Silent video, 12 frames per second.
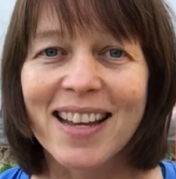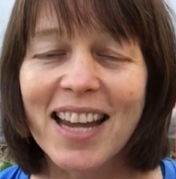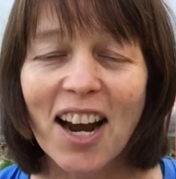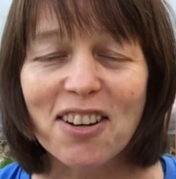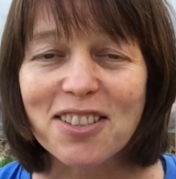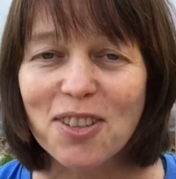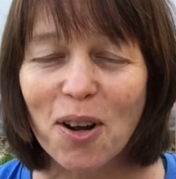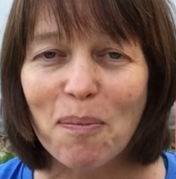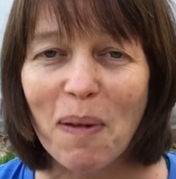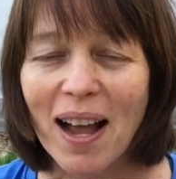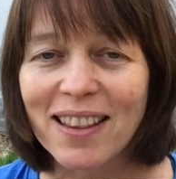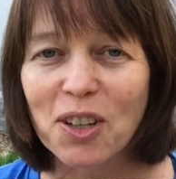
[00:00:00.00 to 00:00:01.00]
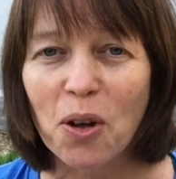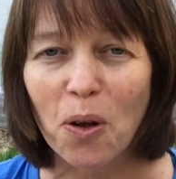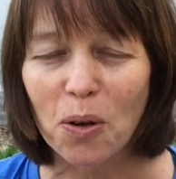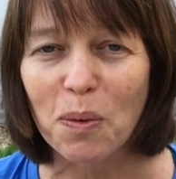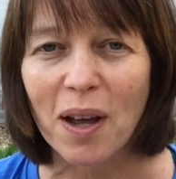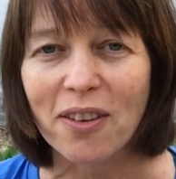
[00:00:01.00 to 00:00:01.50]
Carrots don't mind the
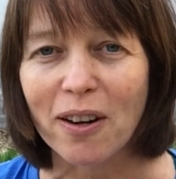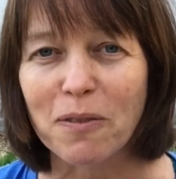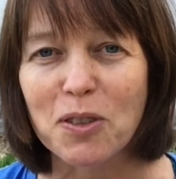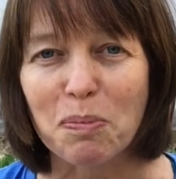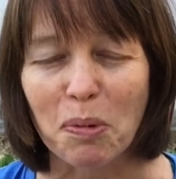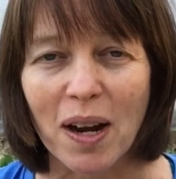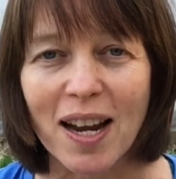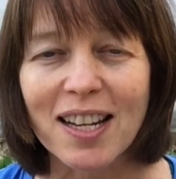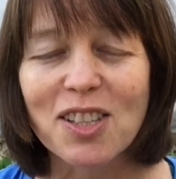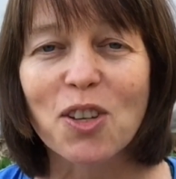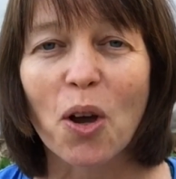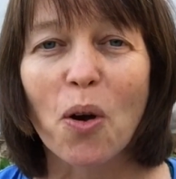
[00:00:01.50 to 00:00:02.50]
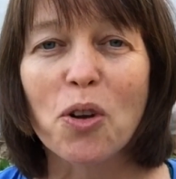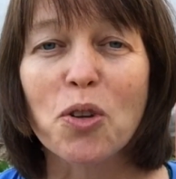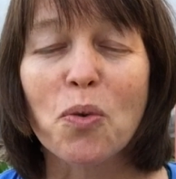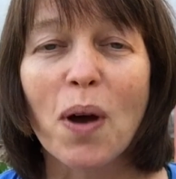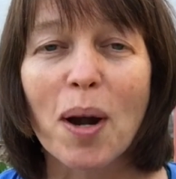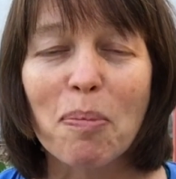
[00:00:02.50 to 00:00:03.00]
cold weather of spring, so
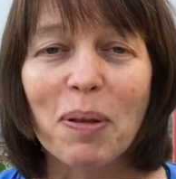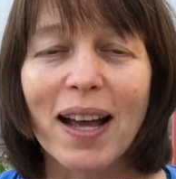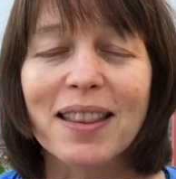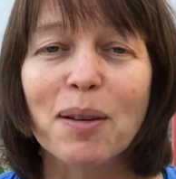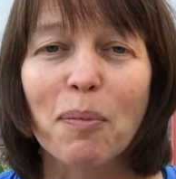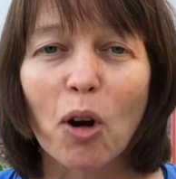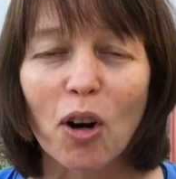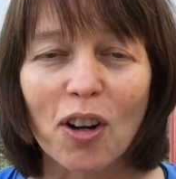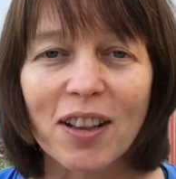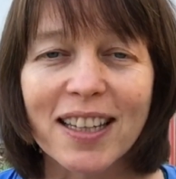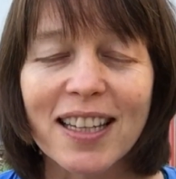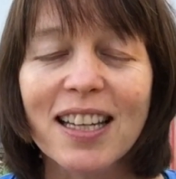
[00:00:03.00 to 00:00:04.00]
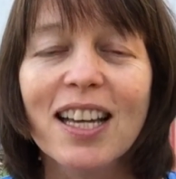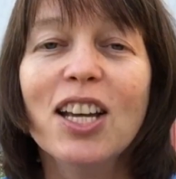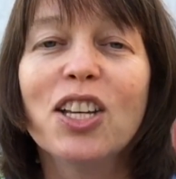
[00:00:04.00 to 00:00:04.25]
you want to plant them early.